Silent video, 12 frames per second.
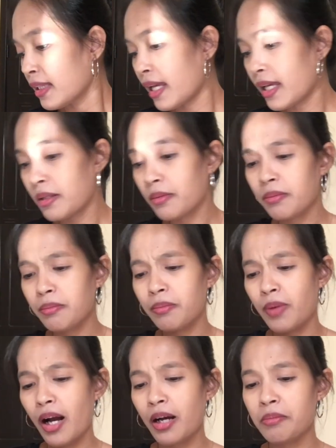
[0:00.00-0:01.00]
Then,
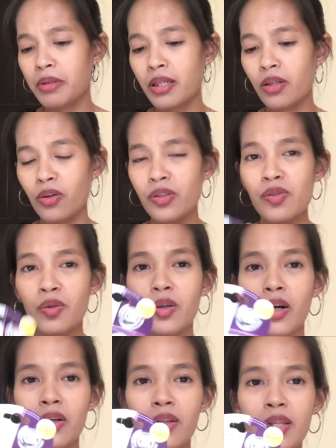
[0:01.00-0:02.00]
hubby also
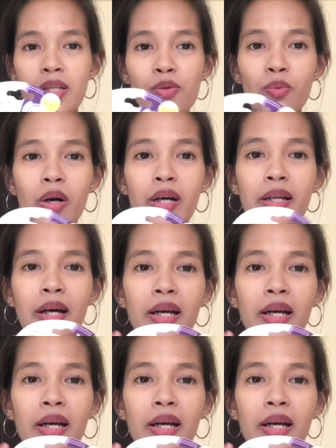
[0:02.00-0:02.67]
got this one.